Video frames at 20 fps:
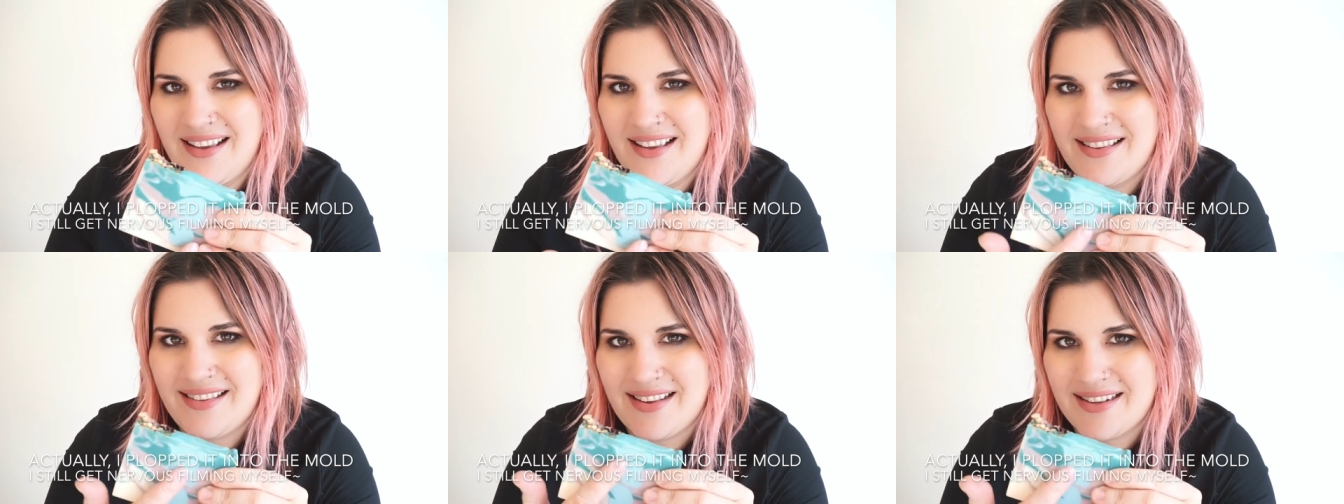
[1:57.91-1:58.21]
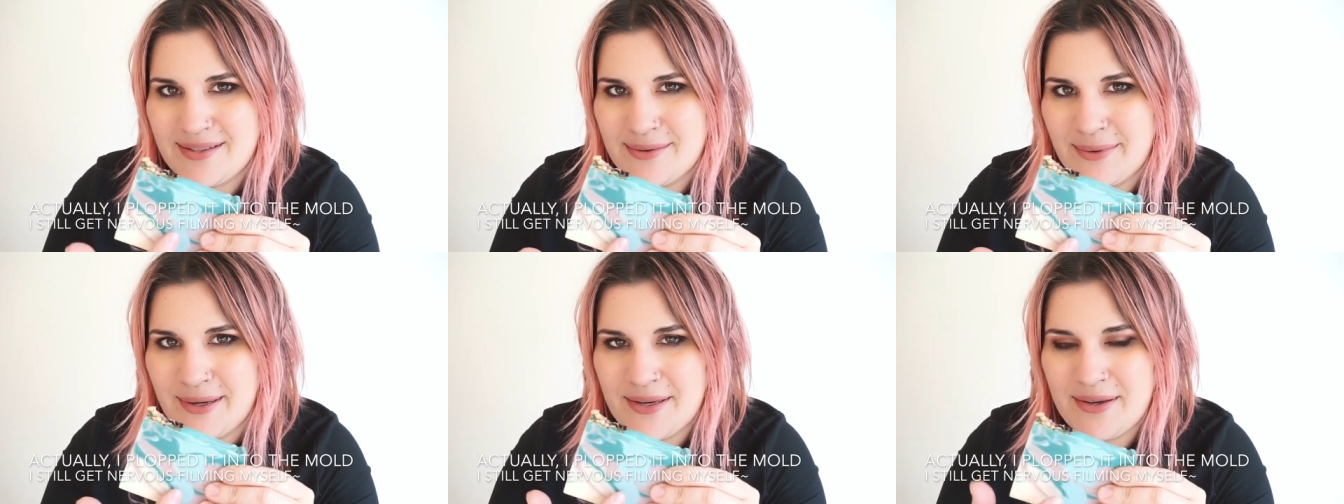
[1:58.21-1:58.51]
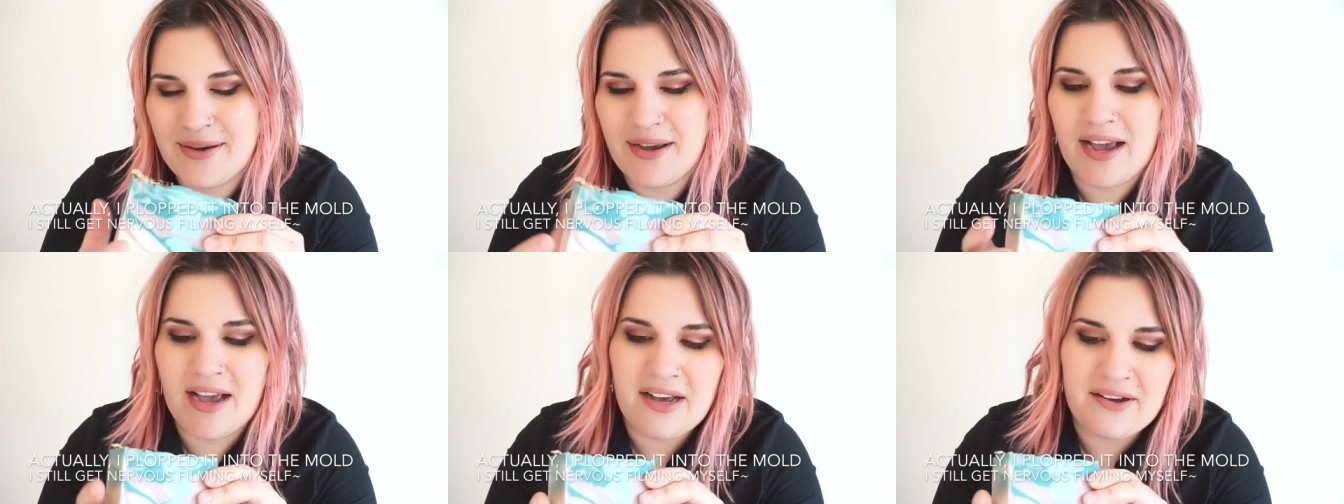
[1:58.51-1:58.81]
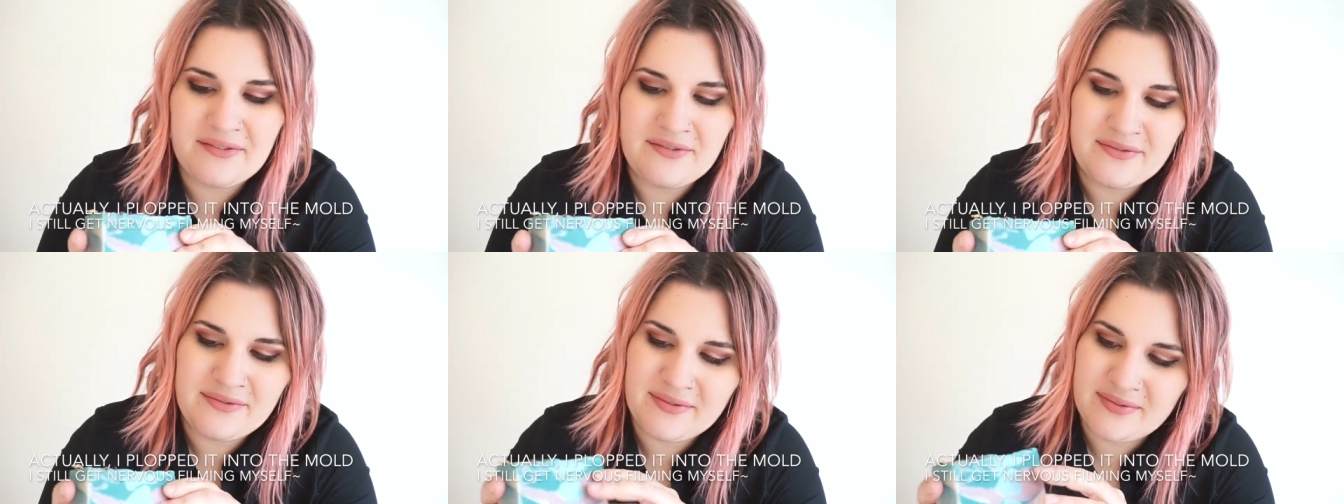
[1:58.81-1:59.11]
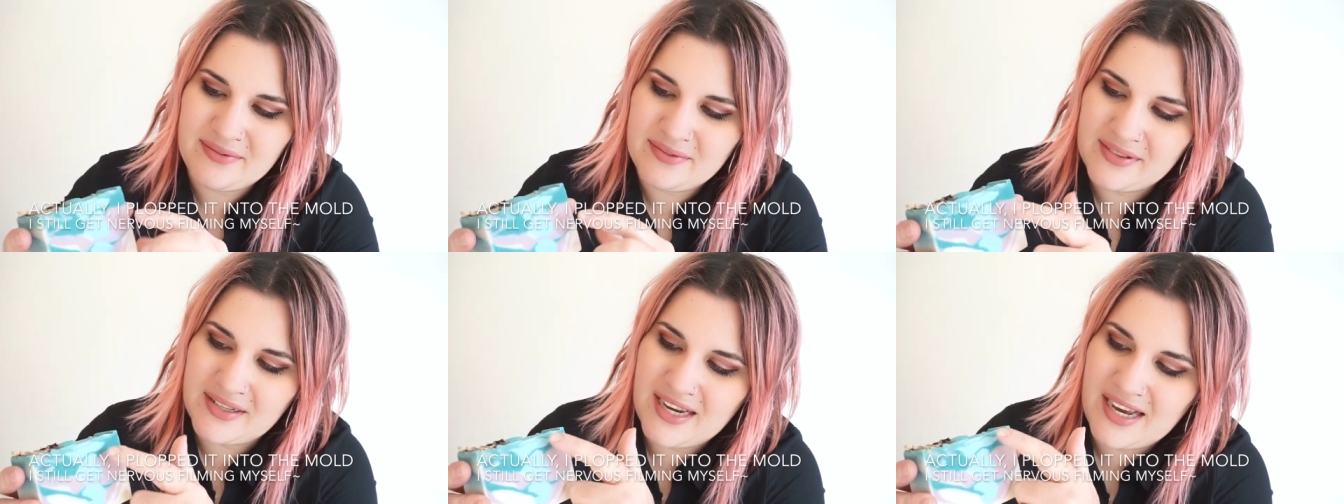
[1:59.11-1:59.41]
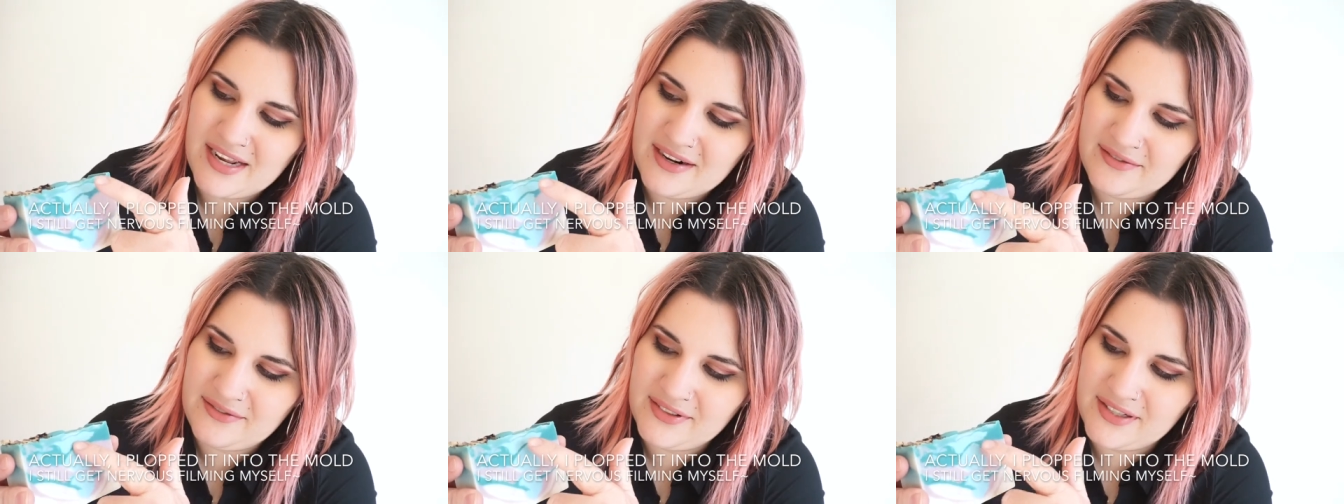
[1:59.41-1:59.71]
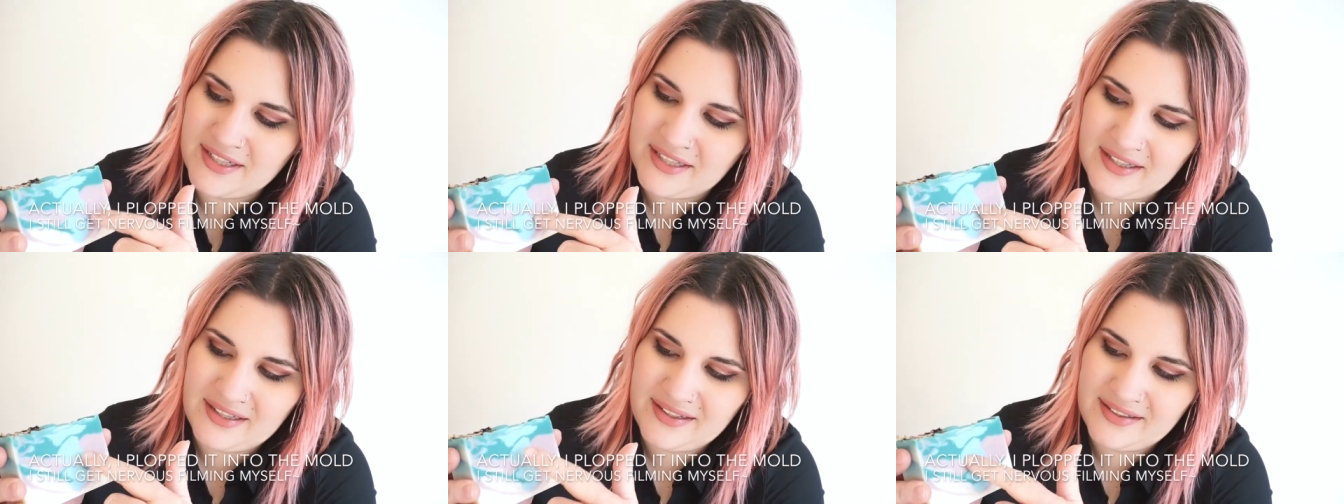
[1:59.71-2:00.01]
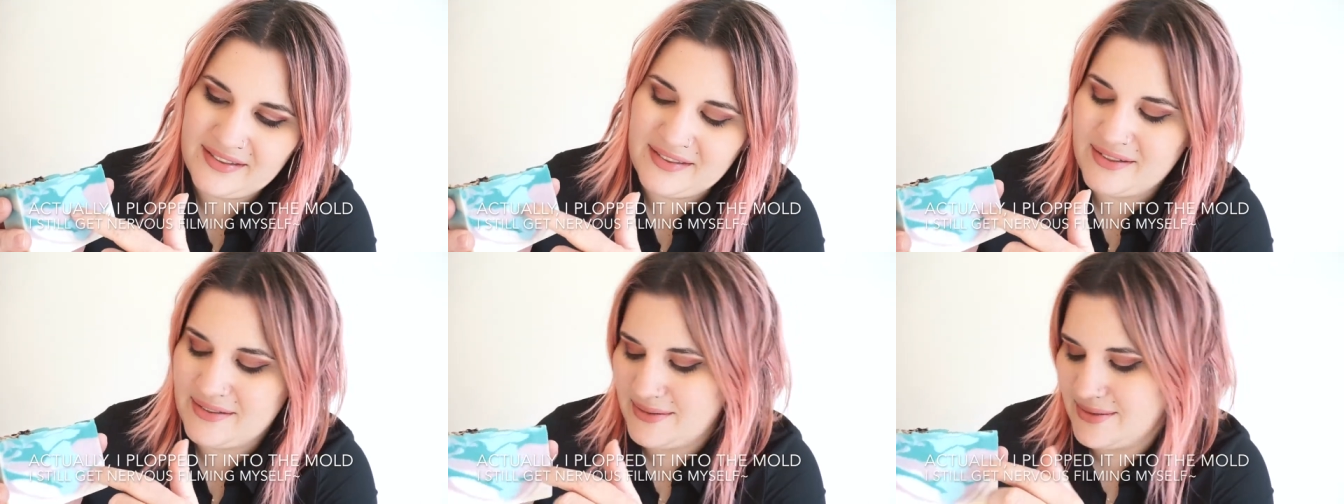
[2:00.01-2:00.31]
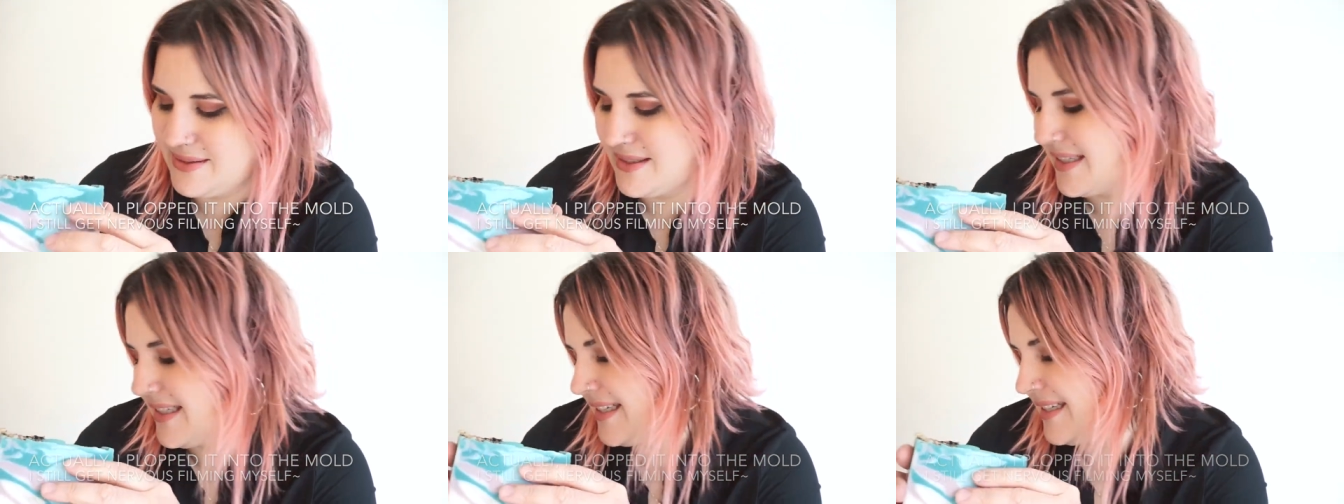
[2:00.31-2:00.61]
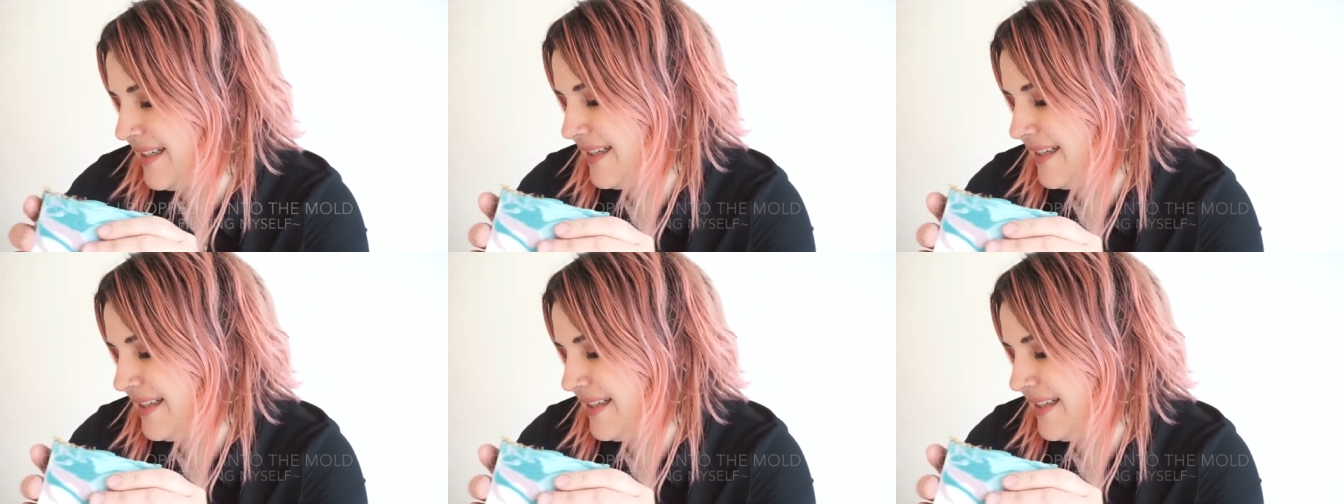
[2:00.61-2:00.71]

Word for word: that's why you have kind of like those